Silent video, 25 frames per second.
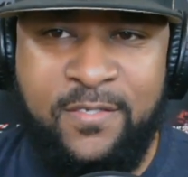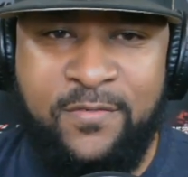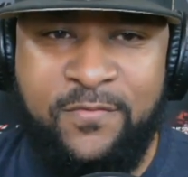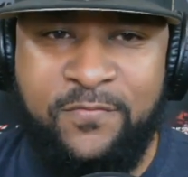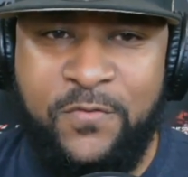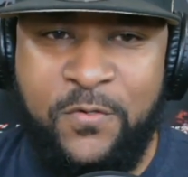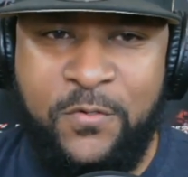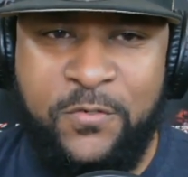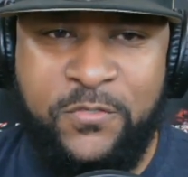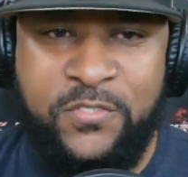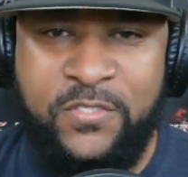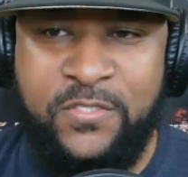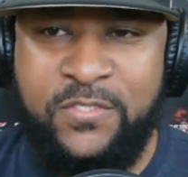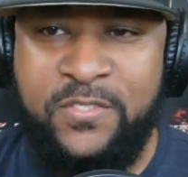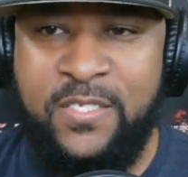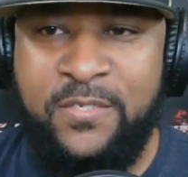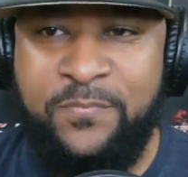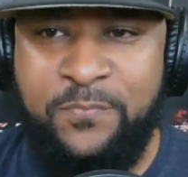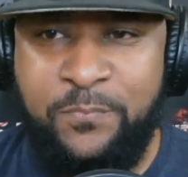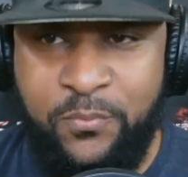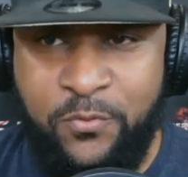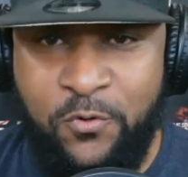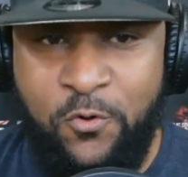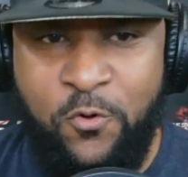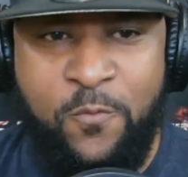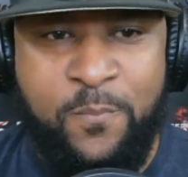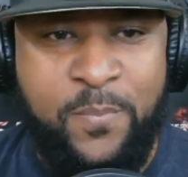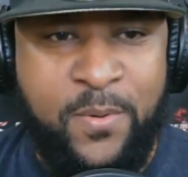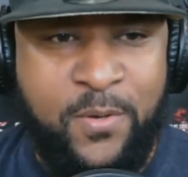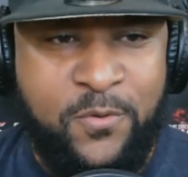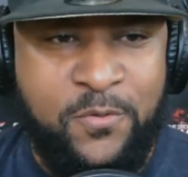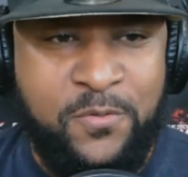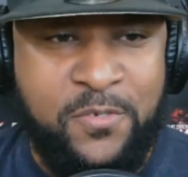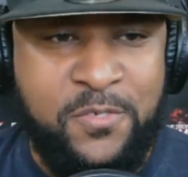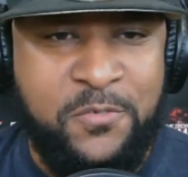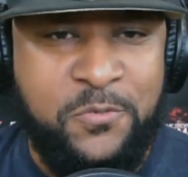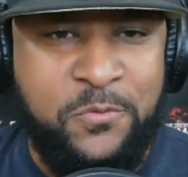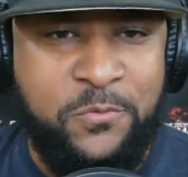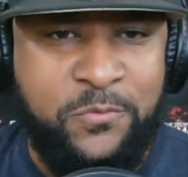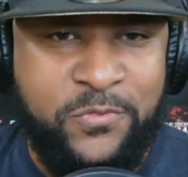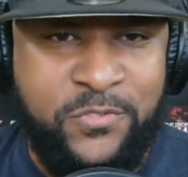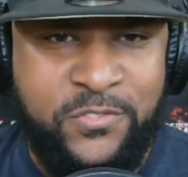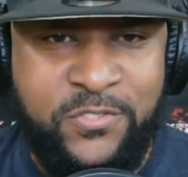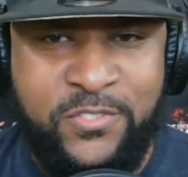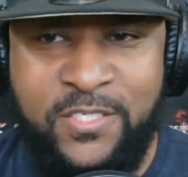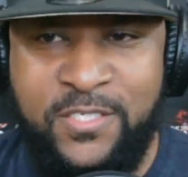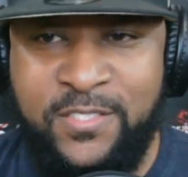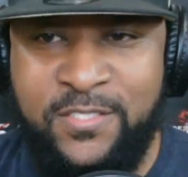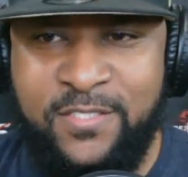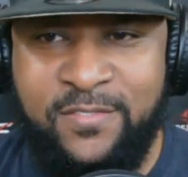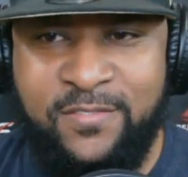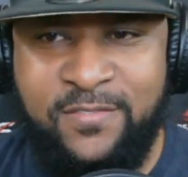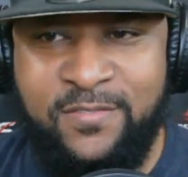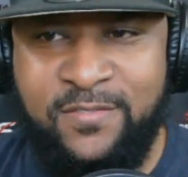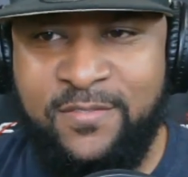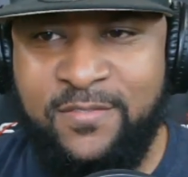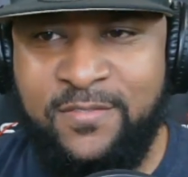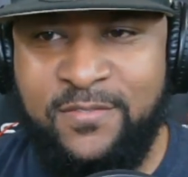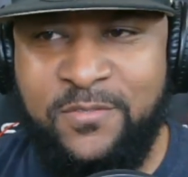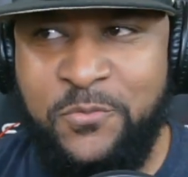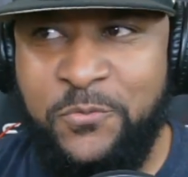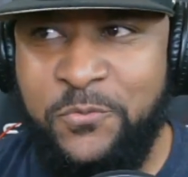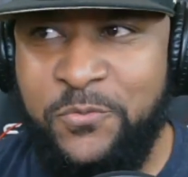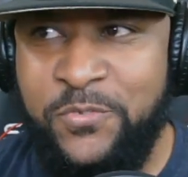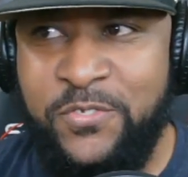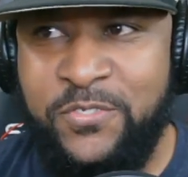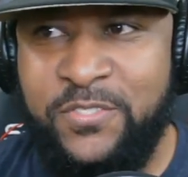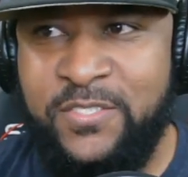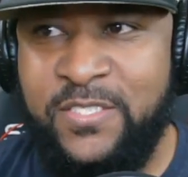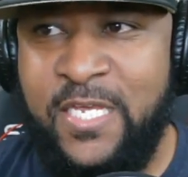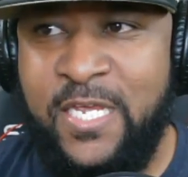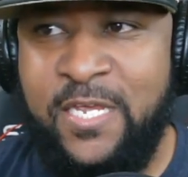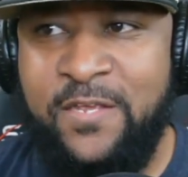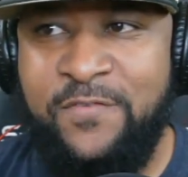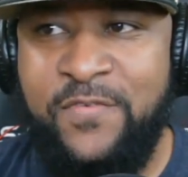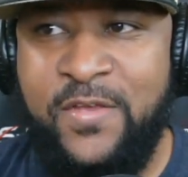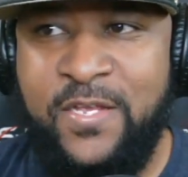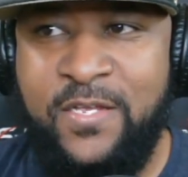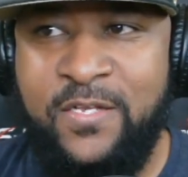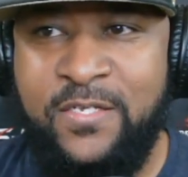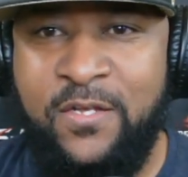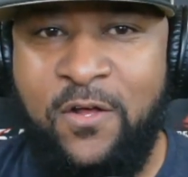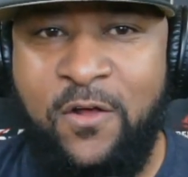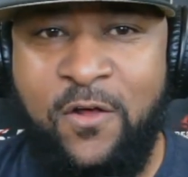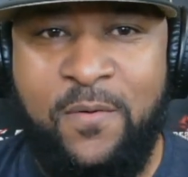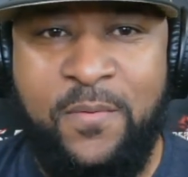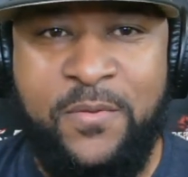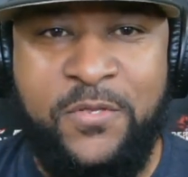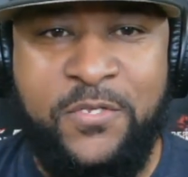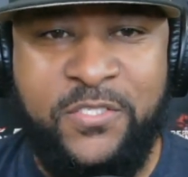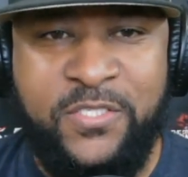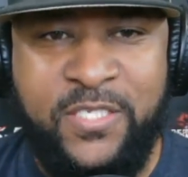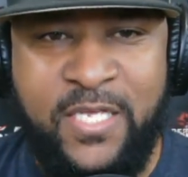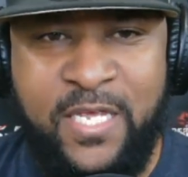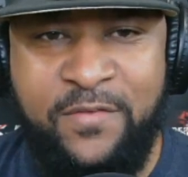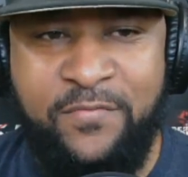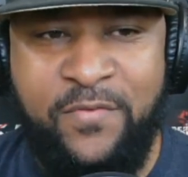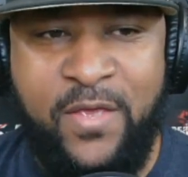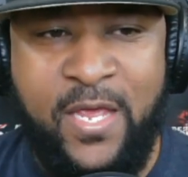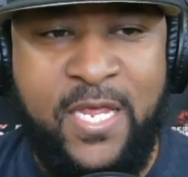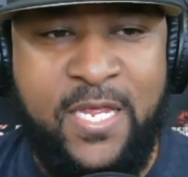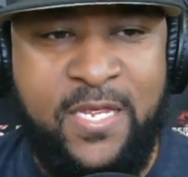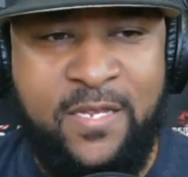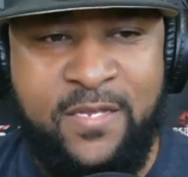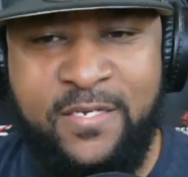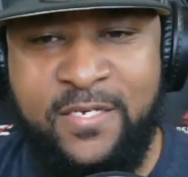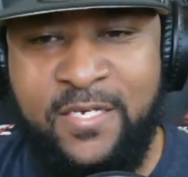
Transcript: versus a Pro Bowler who was just who you save all you save eight,